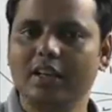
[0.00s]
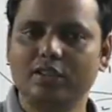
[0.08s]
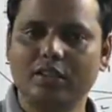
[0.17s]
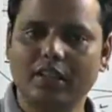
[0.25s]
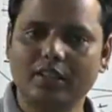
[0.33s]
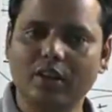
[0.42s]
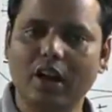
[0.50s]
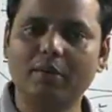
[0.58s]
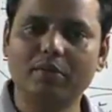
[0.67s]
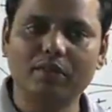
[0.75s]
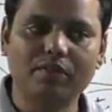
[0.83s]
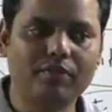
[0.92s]
so then
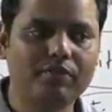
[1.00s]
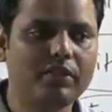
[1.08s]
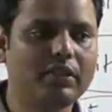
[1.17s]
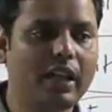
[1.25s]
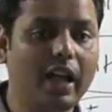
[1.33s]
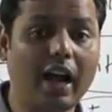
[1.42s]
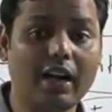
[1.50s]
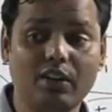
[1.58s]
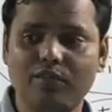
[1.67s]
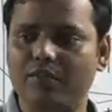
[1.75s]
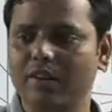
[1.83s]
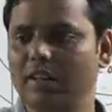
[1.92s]
they had
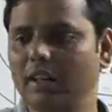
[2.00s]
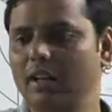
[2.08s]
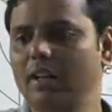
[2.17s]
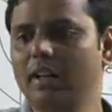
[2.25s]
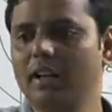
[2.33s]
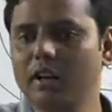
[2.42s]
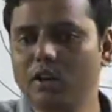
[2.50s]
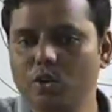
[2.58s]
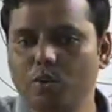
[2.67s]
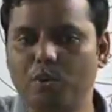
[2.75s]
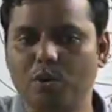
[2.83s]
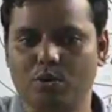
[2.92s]
to fill the
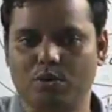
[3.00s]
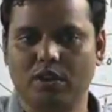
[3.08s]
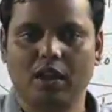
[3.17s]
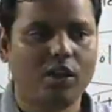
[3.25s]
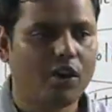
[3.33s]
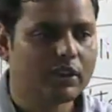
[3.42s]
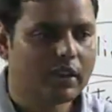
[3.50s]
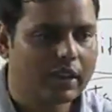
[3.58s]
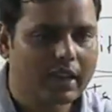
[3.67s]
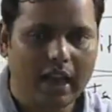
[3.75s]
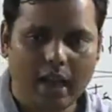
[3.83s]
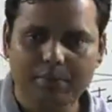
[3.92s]
loopholes or the
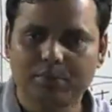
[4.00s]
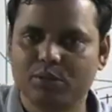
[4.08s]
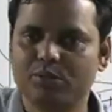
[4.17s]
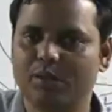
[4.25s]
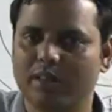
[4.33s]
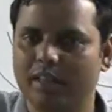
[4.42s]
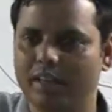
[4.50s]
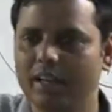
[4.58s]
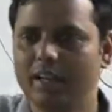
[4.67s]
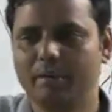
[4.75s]
gaps which were there,